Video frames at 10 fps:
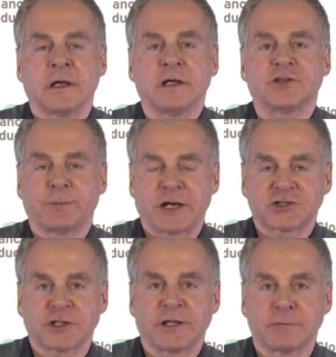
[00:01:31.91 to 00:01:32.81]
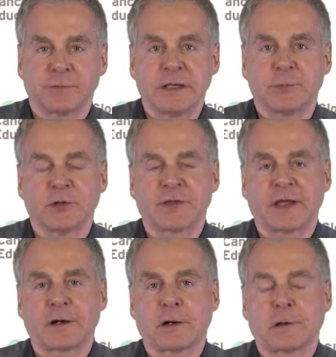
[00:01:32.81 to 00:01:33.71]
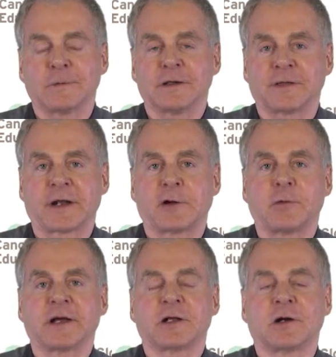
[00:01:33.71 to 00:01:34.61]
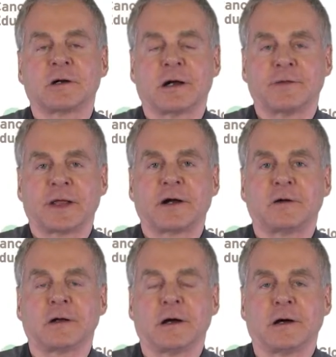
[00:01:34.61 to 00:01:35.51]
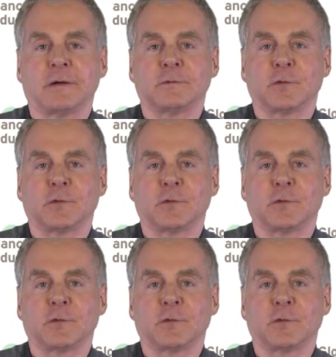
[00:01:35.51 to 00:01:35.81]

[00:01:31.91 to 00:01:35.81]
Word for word: especially in people that are that are regular that are uh,